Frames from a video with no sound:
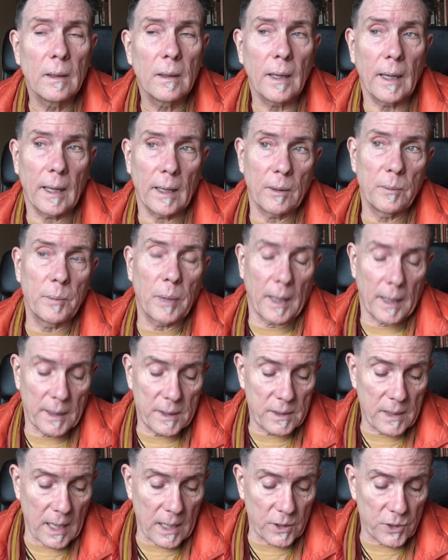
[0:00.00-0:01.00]
And by
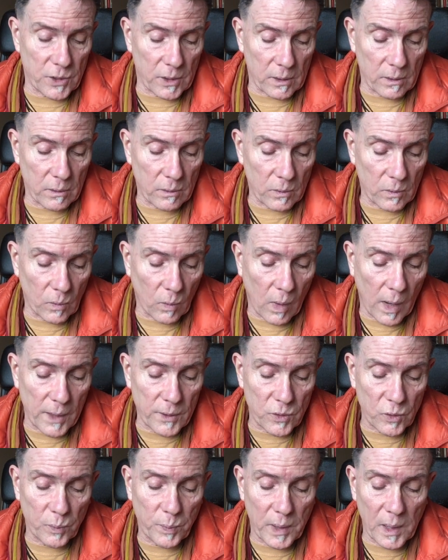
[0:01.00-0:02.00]
extension, why
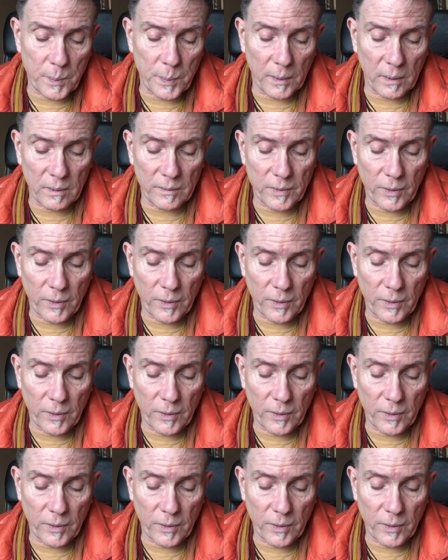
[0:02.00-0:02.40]
do people